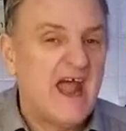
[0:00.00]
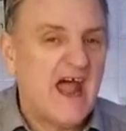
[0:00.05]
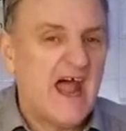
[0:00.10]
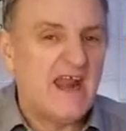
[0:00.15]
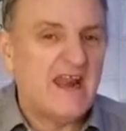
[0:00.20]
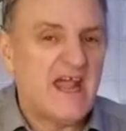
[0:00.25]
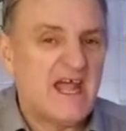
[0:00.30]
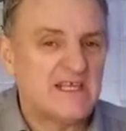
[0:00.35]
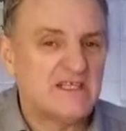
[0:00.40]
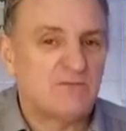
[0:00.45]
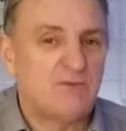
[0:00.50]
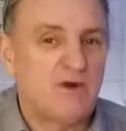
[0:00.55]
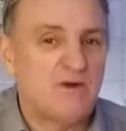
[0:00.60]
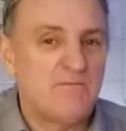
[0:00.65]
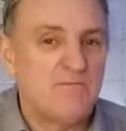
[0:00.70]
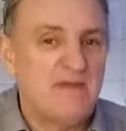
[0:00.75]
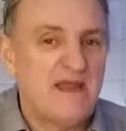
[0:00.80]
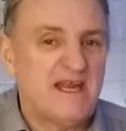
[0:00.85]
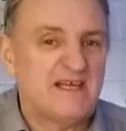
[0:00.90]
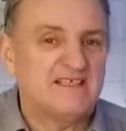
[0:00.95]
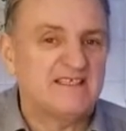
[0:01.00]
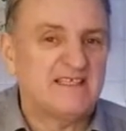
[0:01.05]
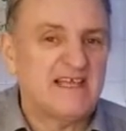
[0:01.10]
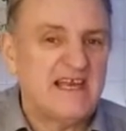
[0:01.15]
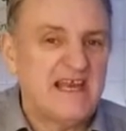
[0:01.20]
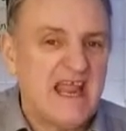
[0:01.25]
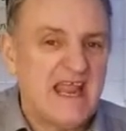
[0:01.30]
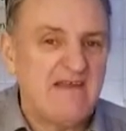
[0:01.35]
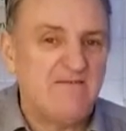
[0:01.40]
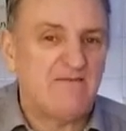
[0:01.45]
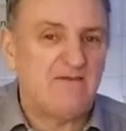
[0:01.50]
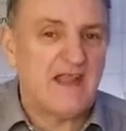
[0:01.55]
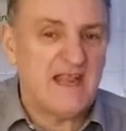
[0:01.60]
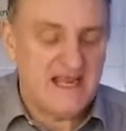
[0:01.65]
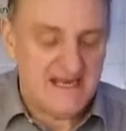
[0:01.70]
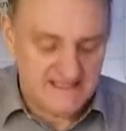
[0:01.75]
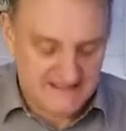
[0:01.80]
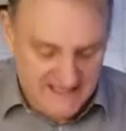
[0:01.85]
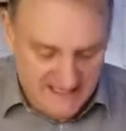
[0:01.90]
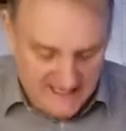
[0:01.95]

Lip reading: and that's what makes life easy